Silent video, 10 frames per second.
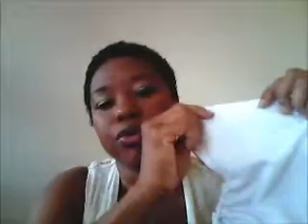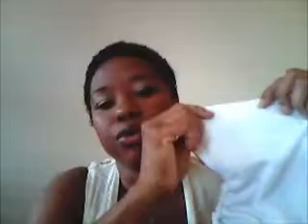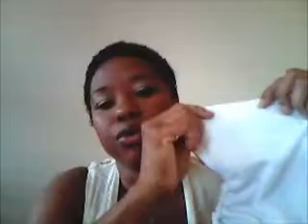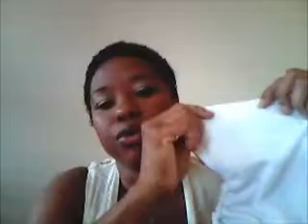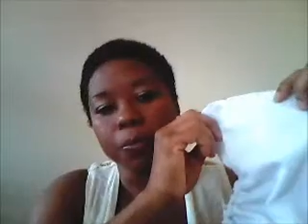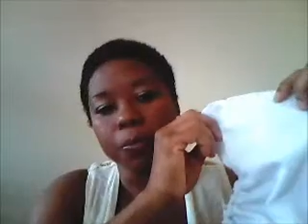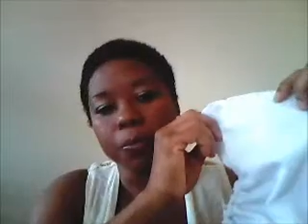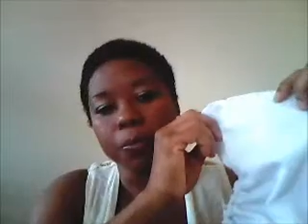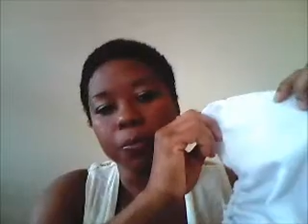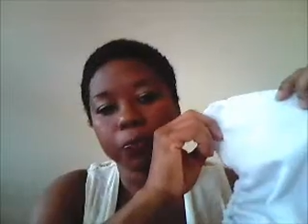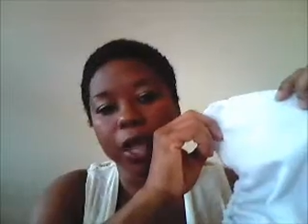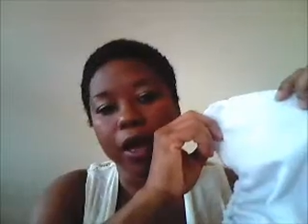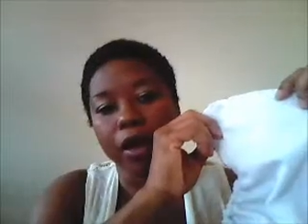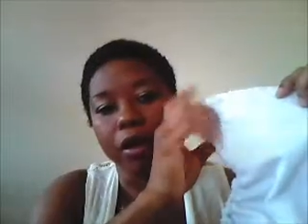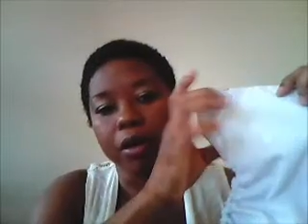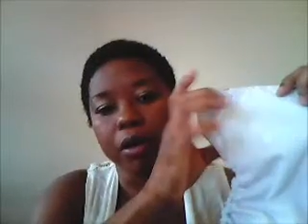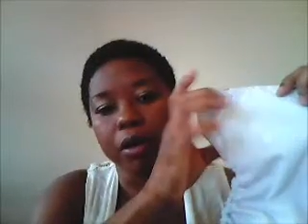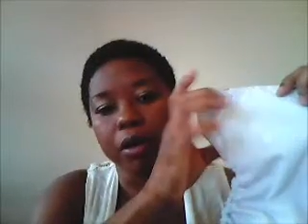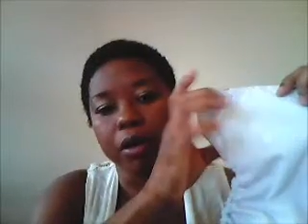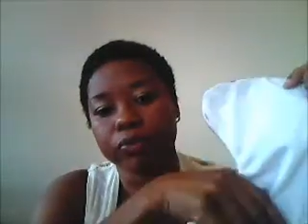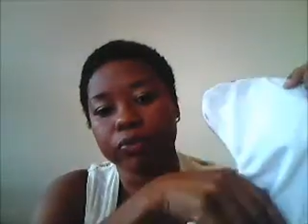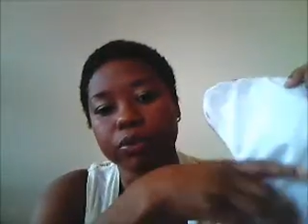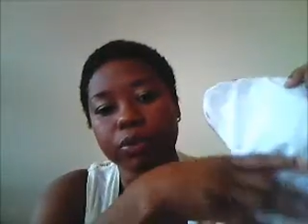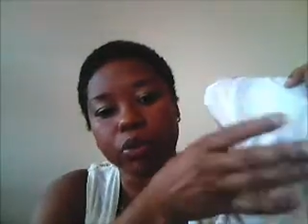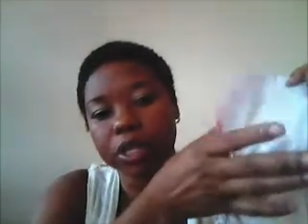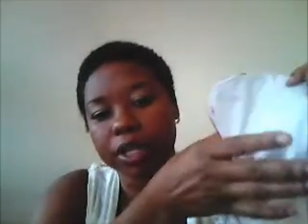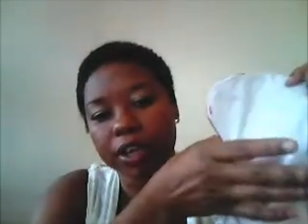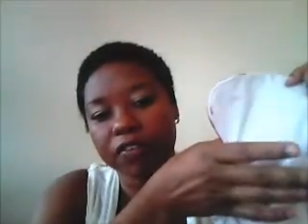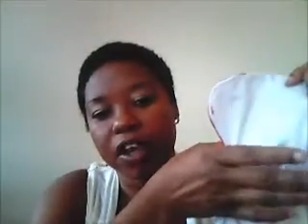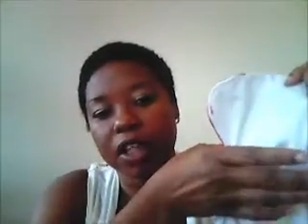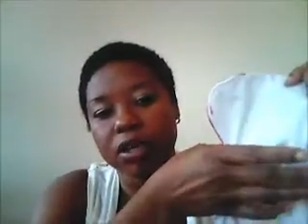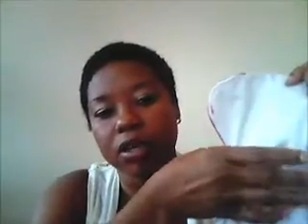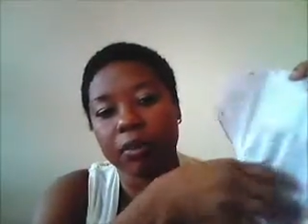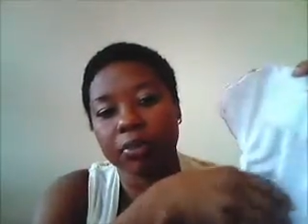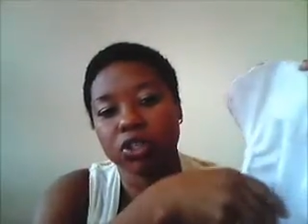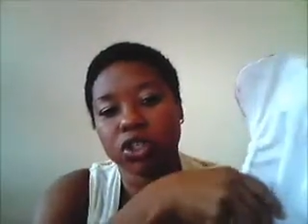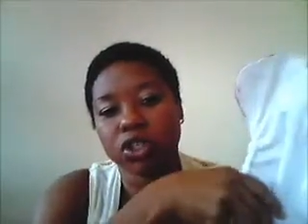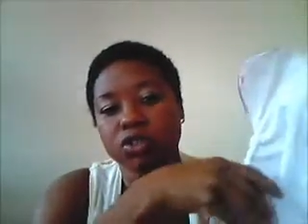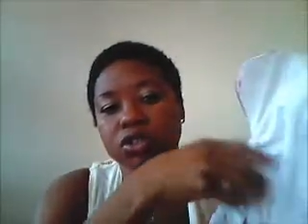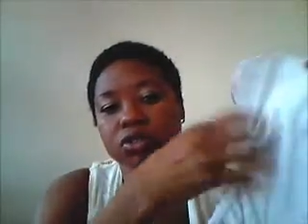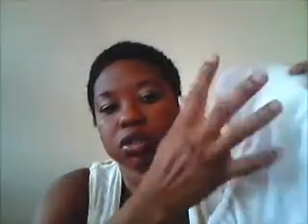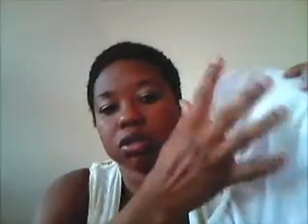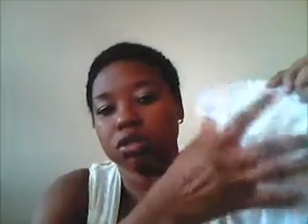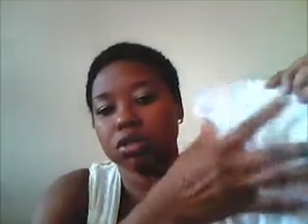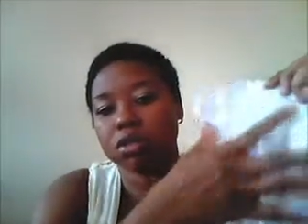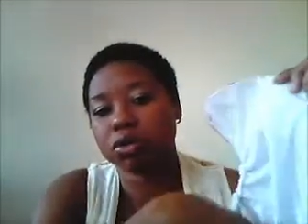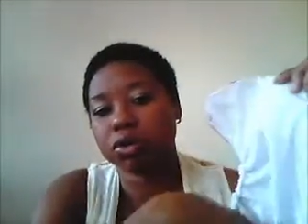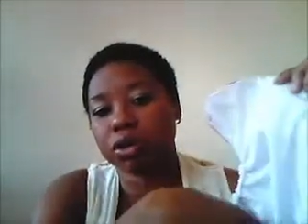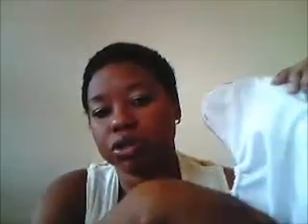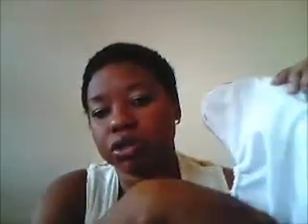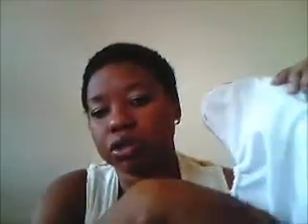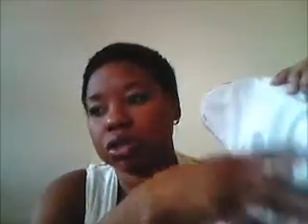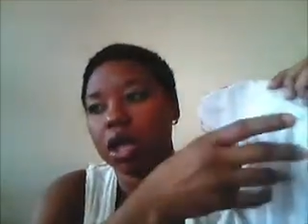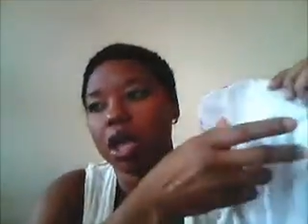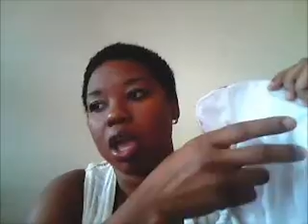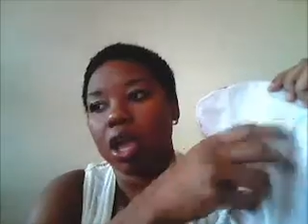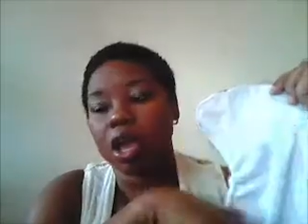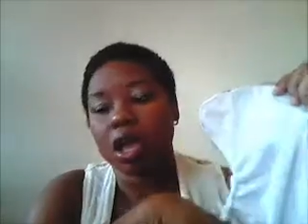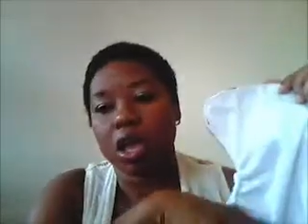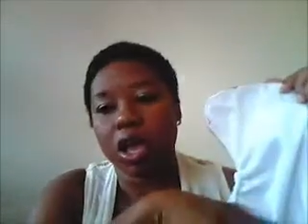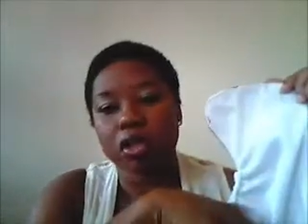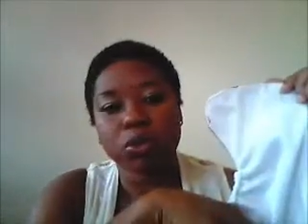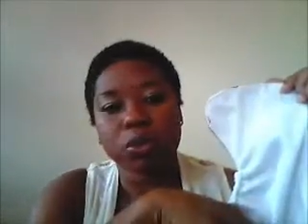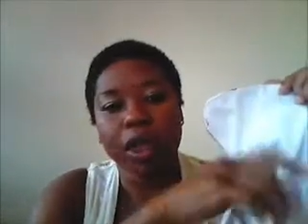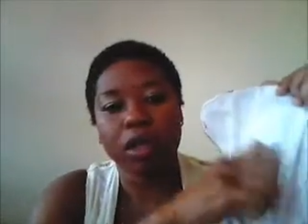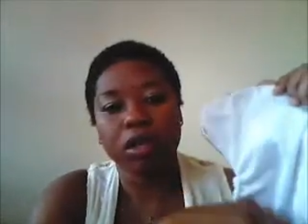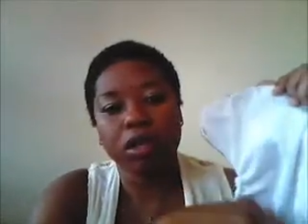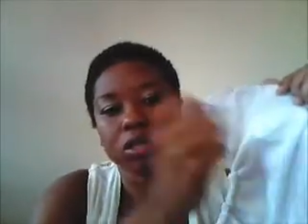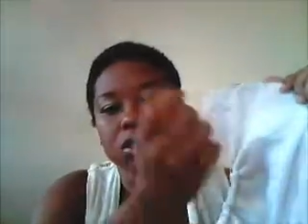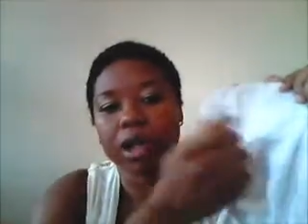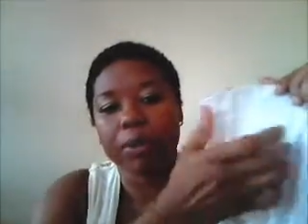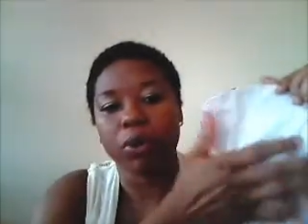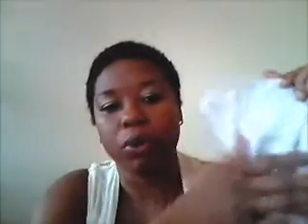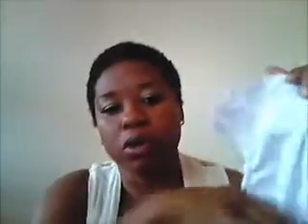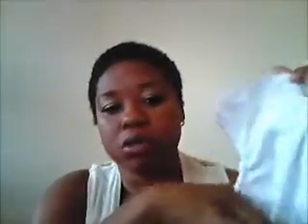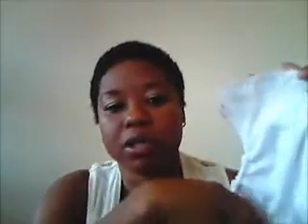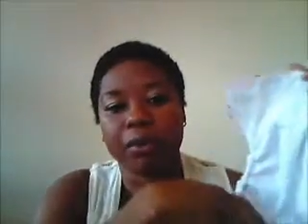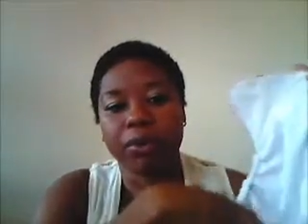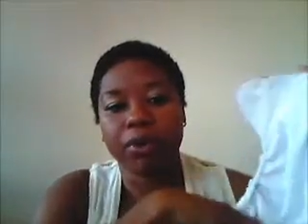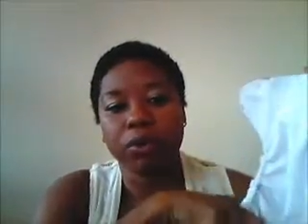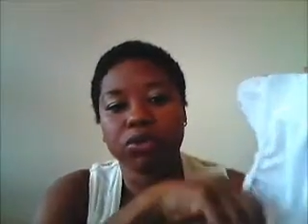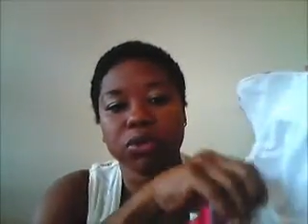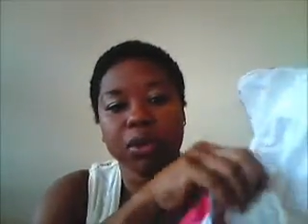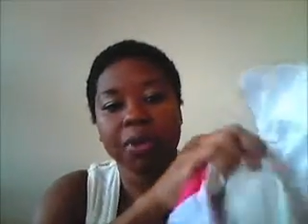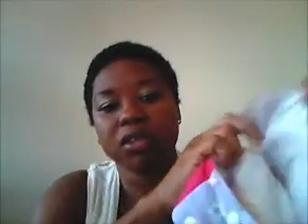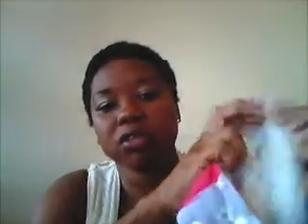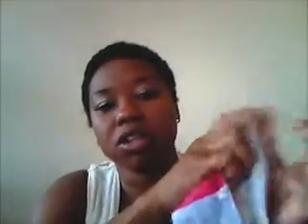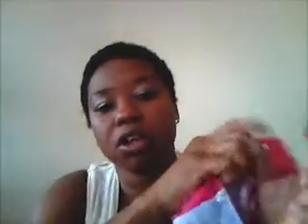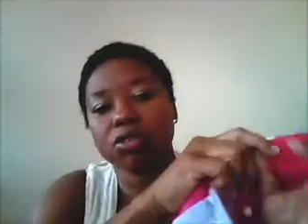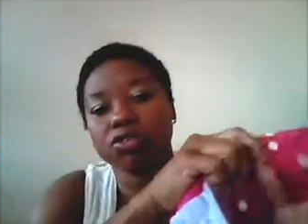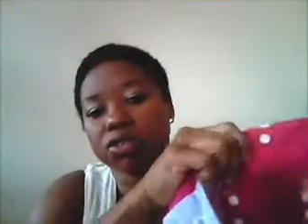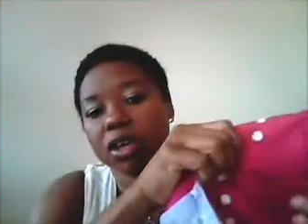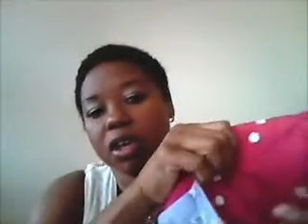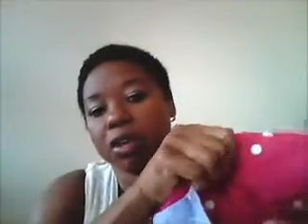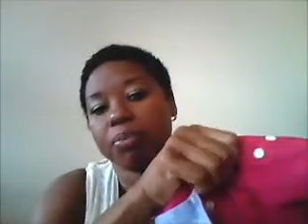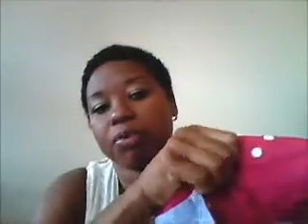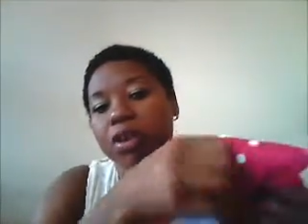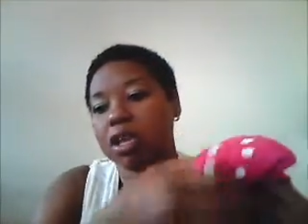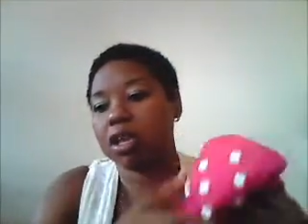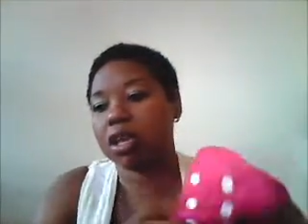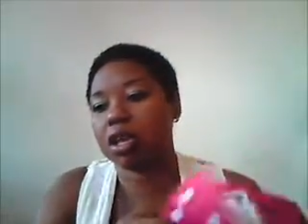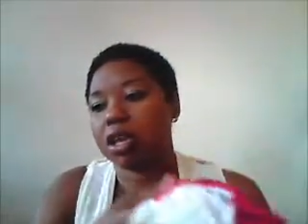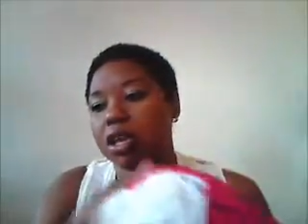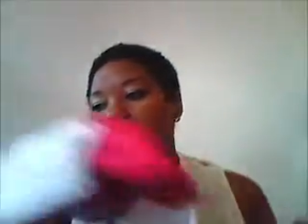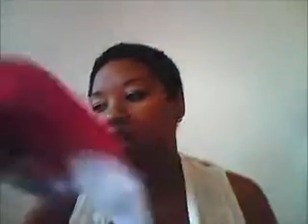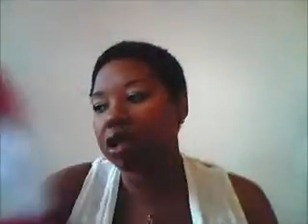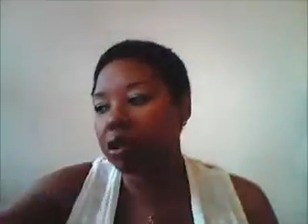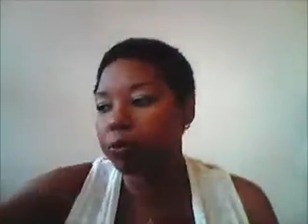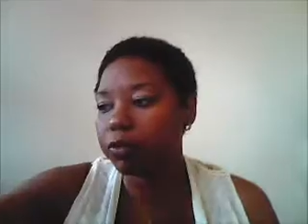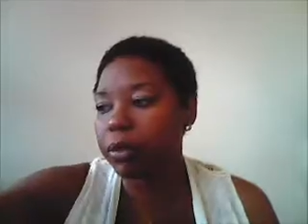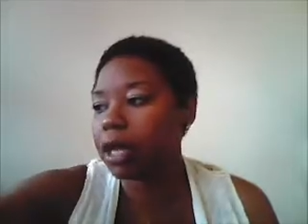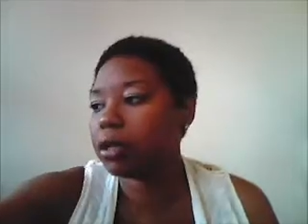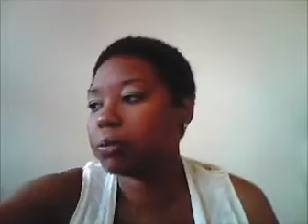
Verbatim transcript: them um, throughout the day for other nappy changes because it's so produced gets wet and then I snap out one and snap in one so it makes laundry pretty easy for me